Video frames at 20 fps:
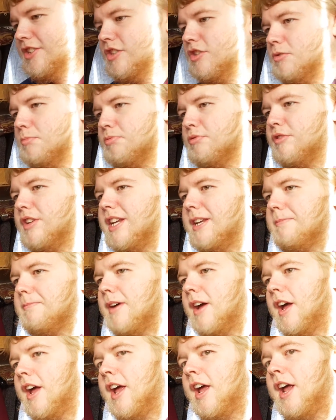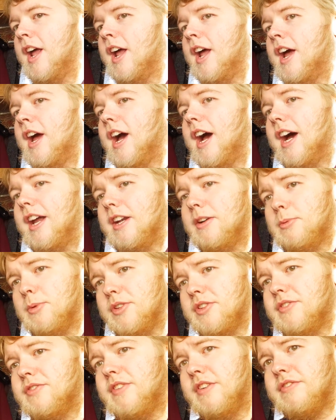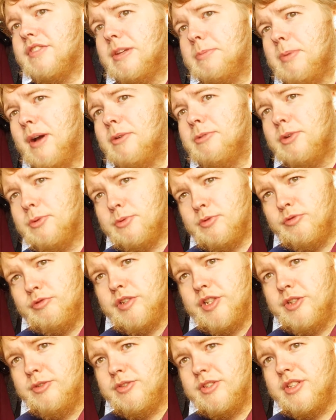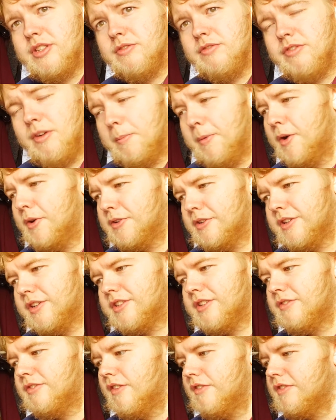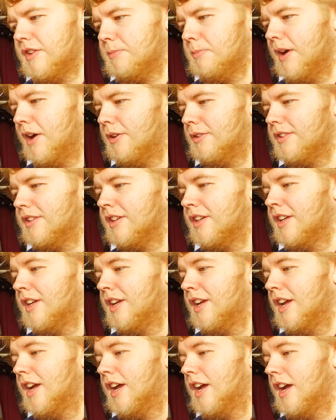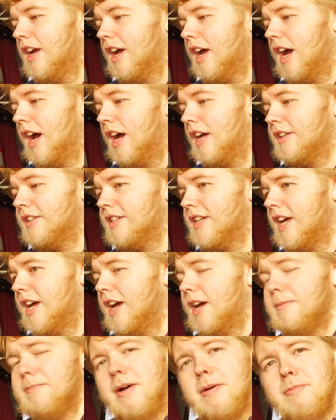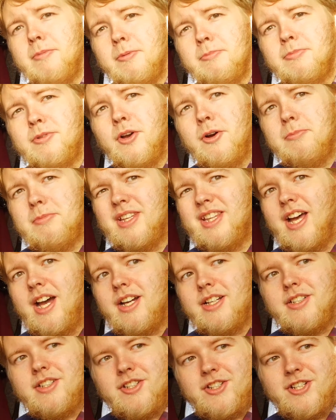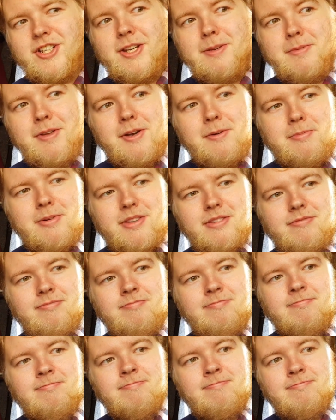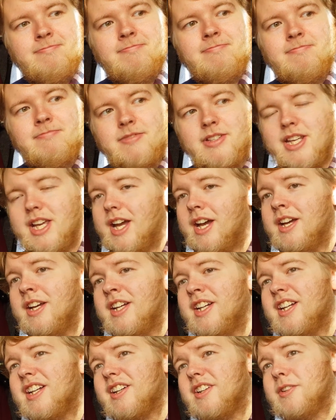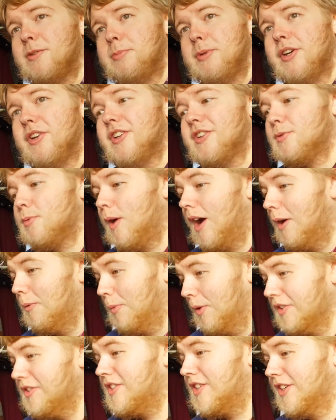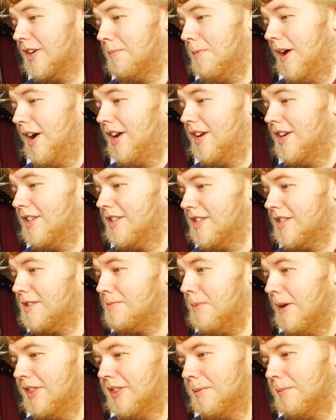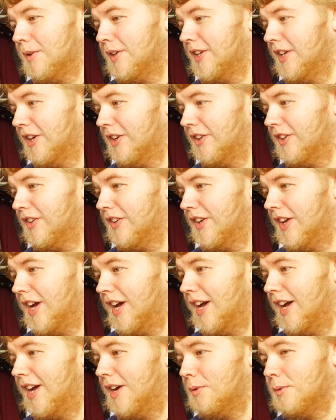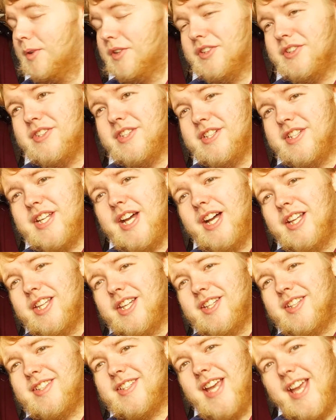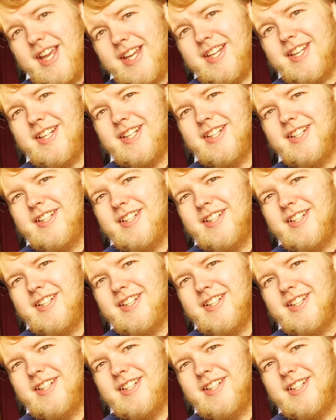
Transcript: Supreme, and it was £50. It was reduced from £100 to £50, and my mum got me that to cheer me up. And yeah, because to be honest, what I was going to spend the money on was the Dalek Sec